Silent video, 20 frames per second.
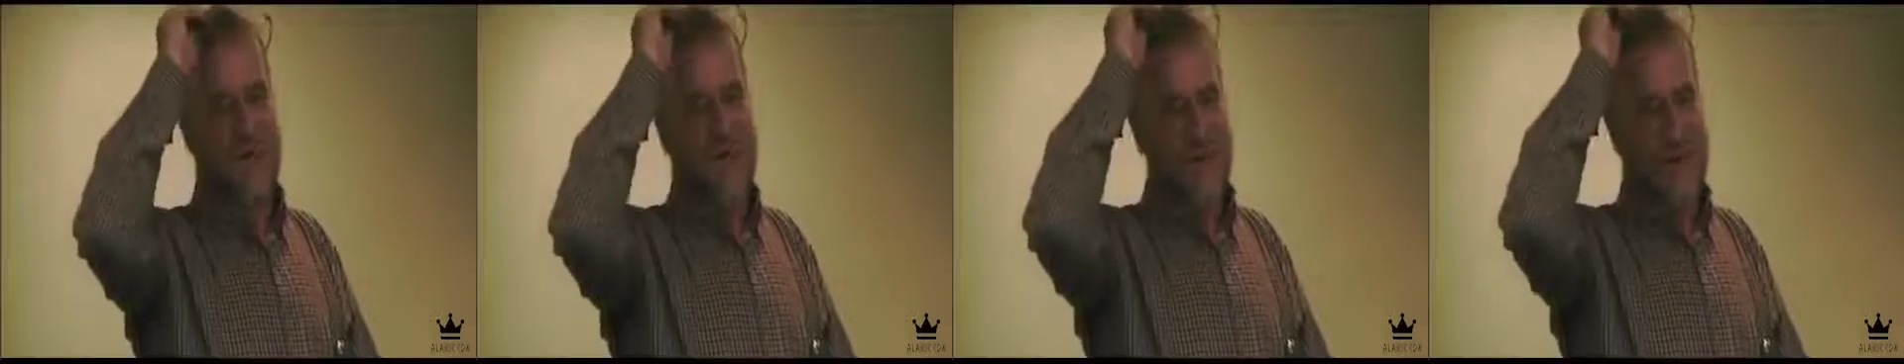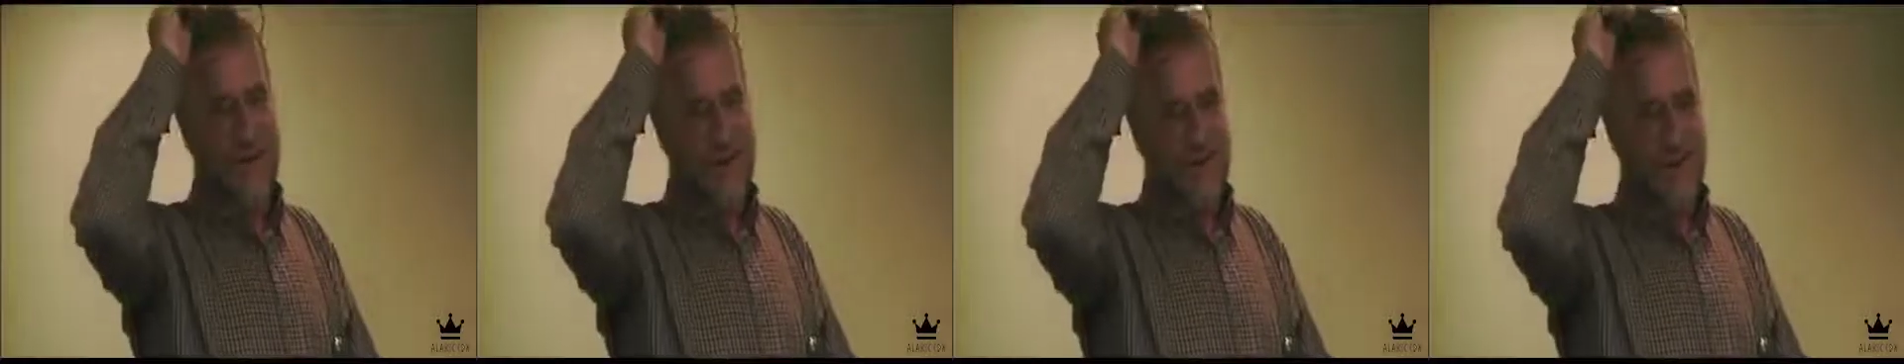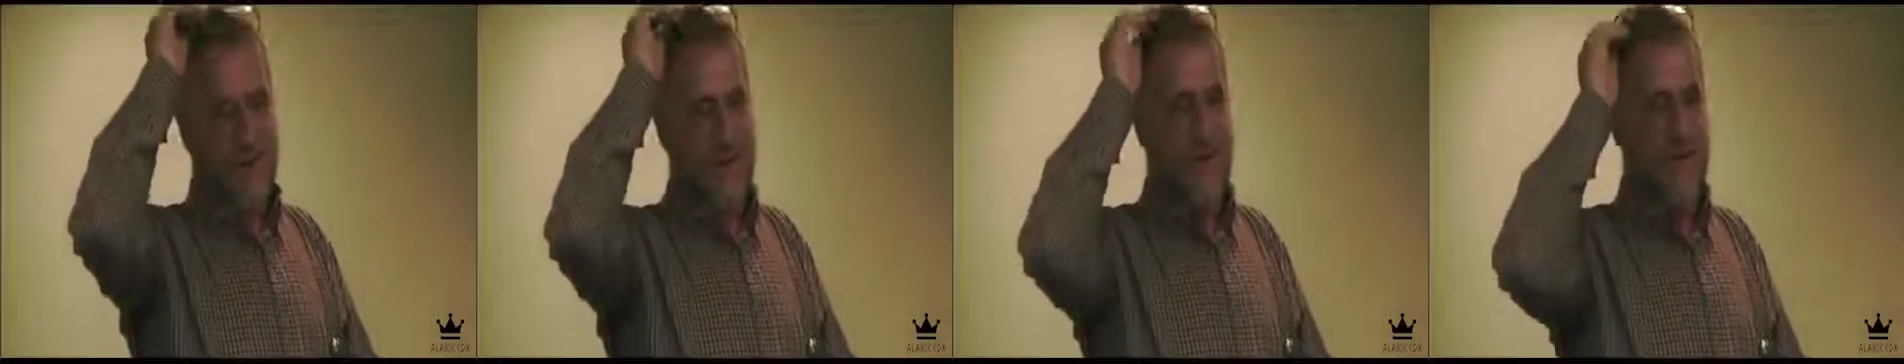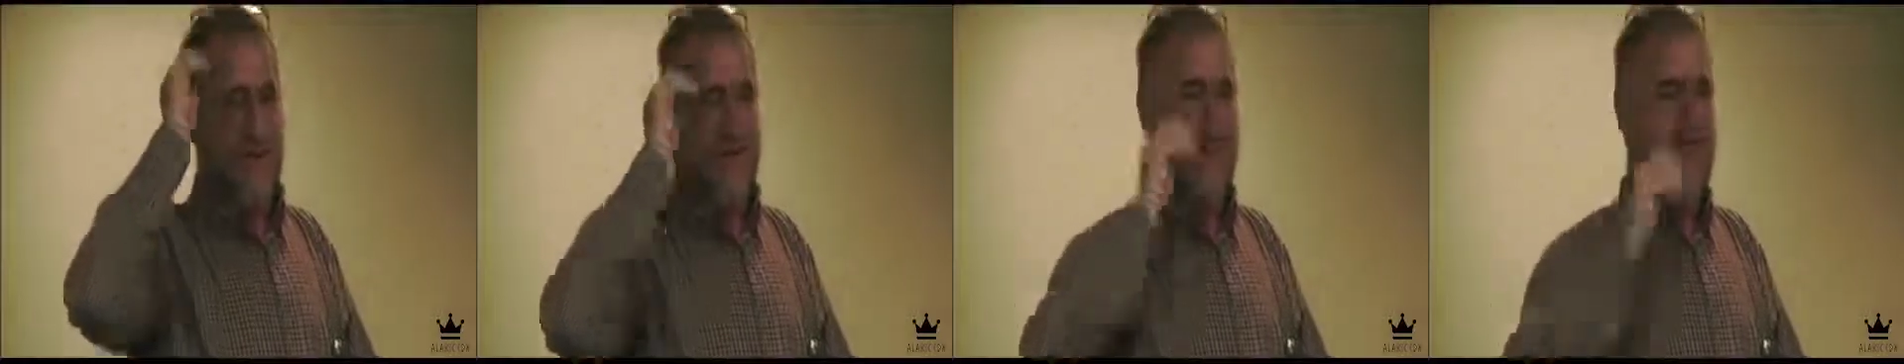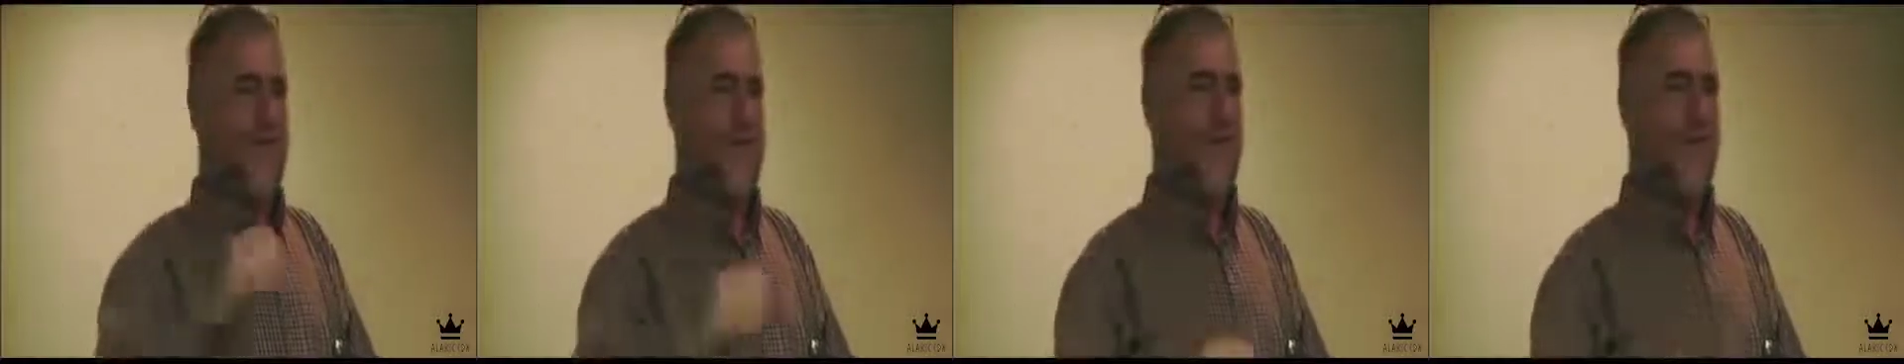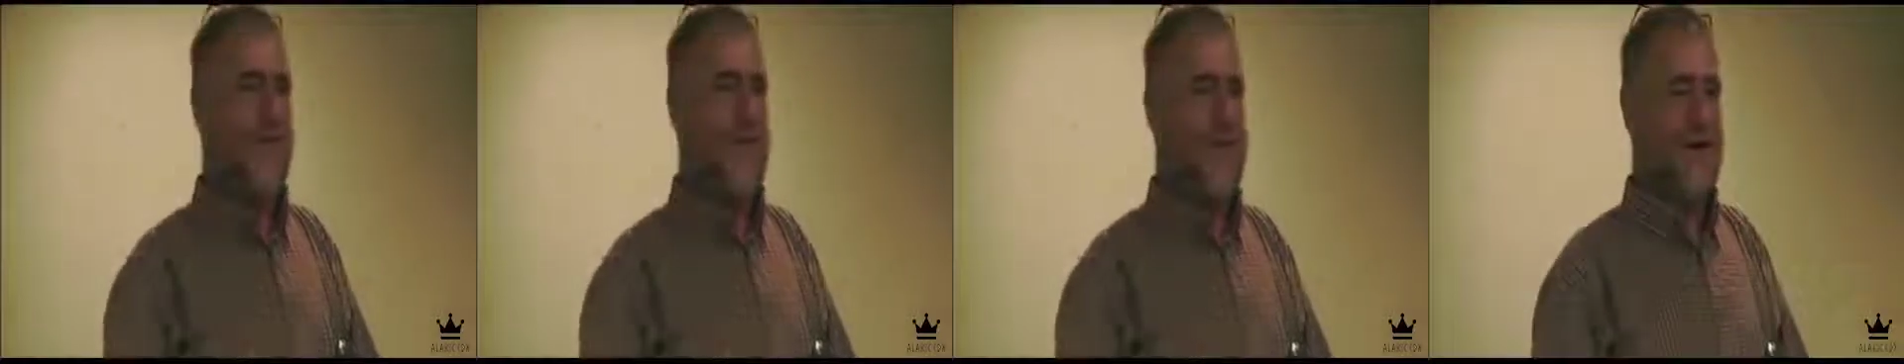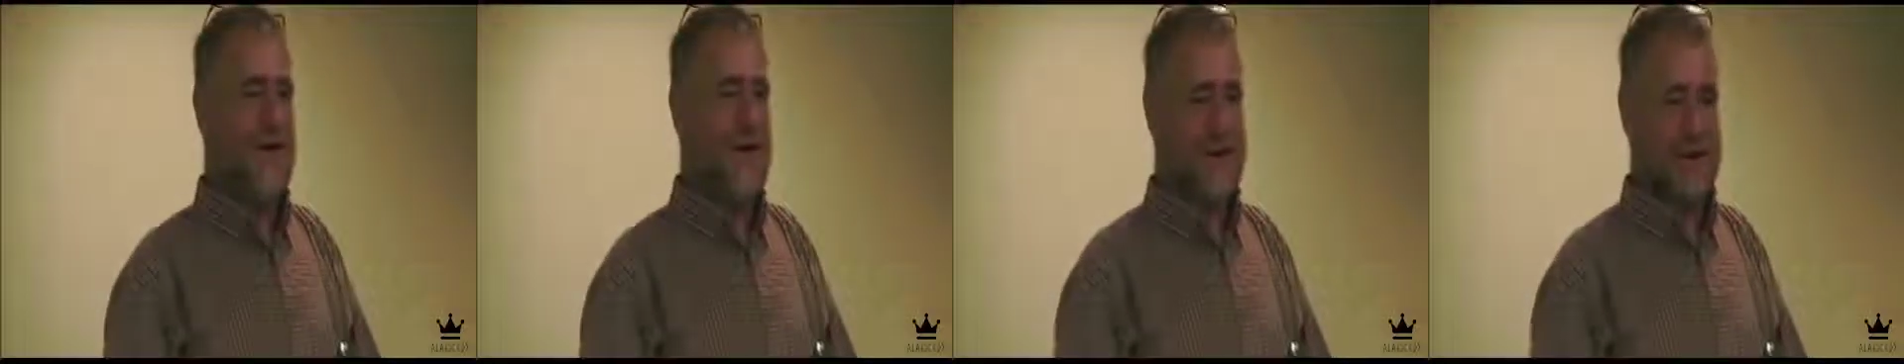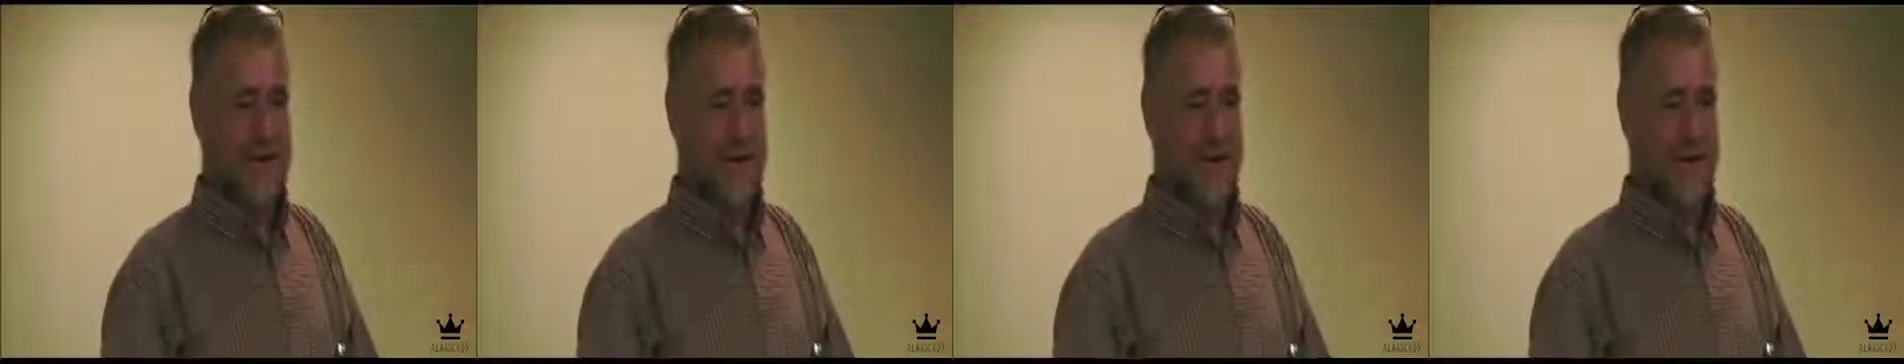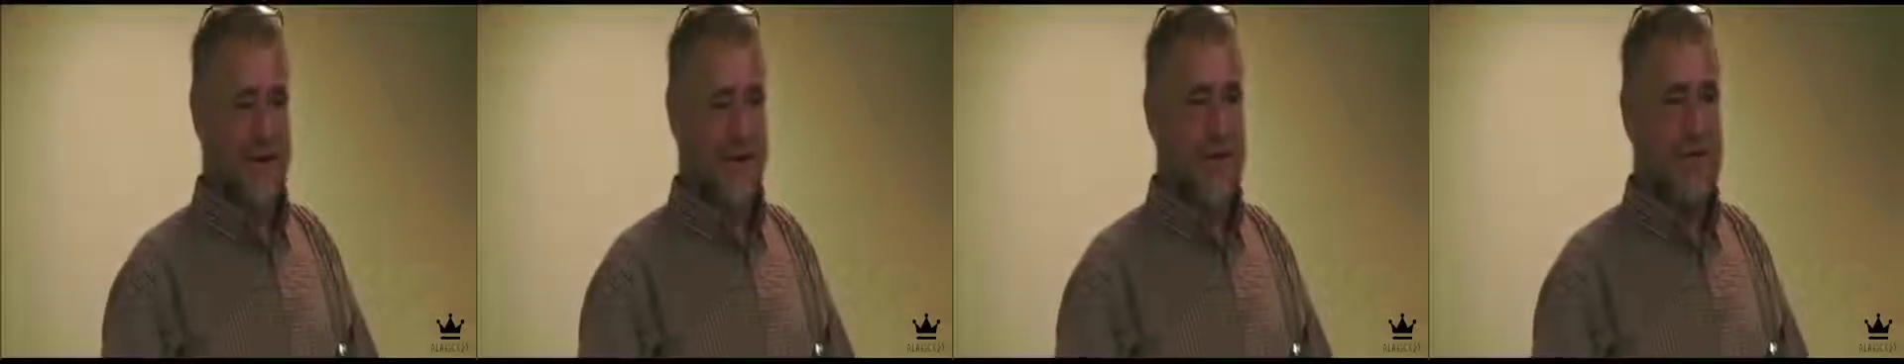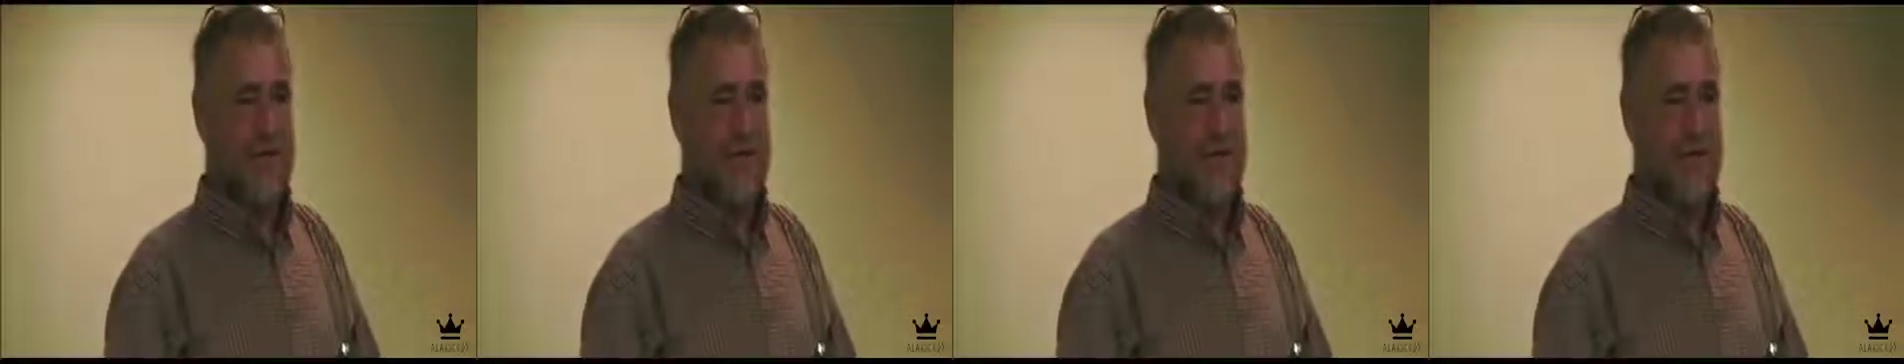Zevi converted to Islam,